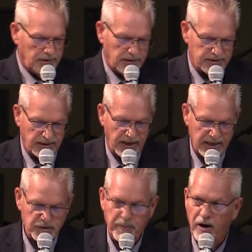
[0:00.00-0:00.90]
Because the
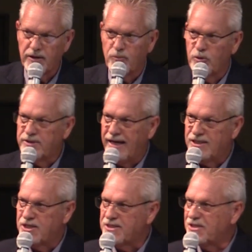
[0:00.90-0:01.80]
next part will
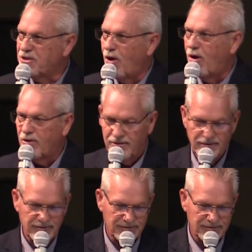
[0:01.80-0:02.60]
take just as long.